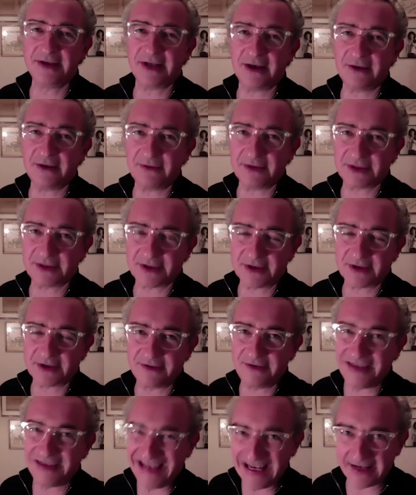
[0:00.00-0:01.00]
know, sort of
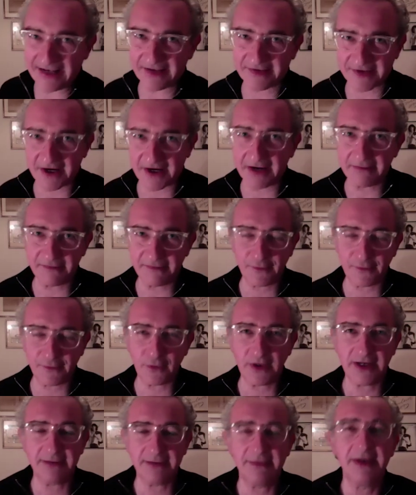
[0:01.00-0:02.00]
dinner time
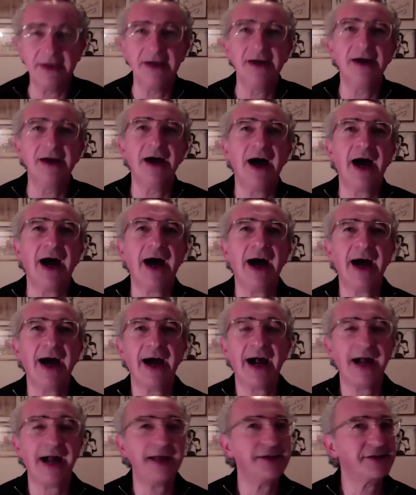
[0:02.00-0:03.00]
for him, uh,
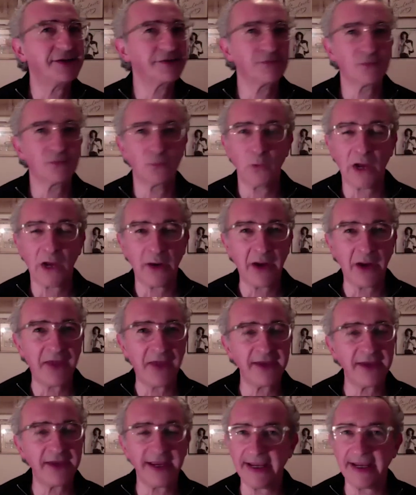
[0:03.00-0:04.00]
and wherever
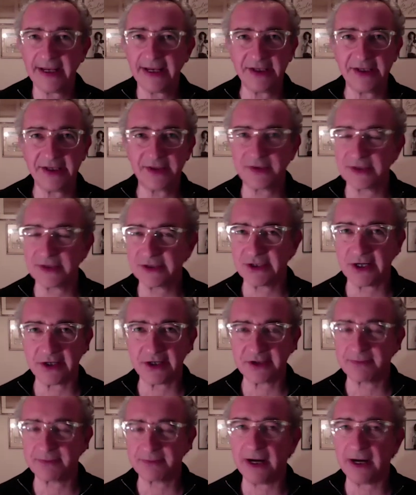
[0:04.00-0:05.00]
he hears the
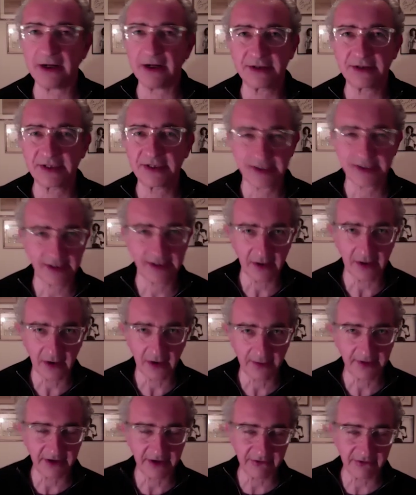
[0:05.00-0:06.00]
church bells, you know,
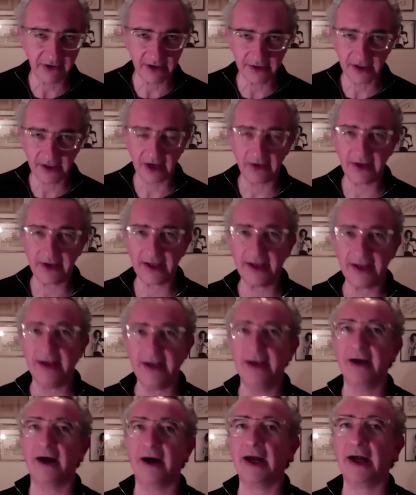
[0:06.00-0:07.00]
up our road going.
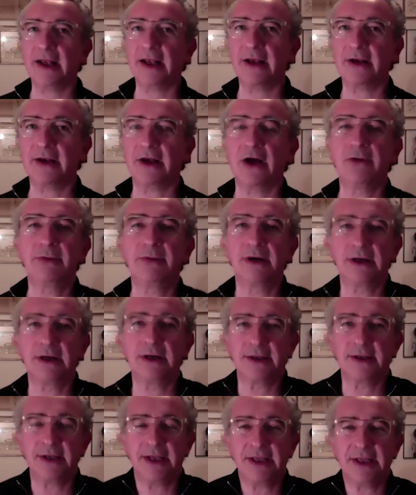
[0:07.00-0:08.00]
I don't know, but
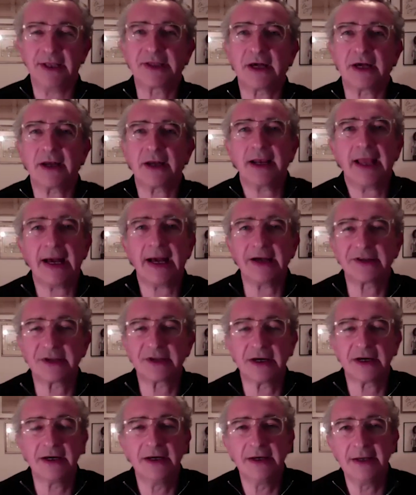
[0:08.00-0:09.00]
he certainly has
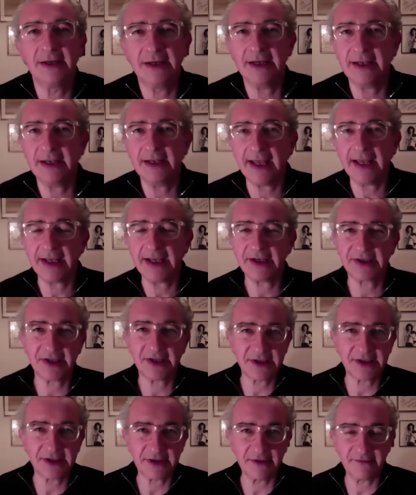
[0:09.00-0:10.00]
an innate
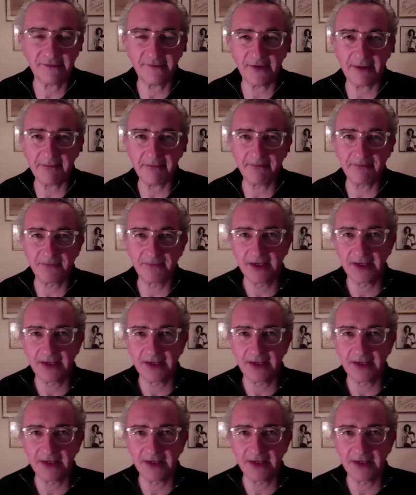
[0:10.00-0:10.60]
sense of, um,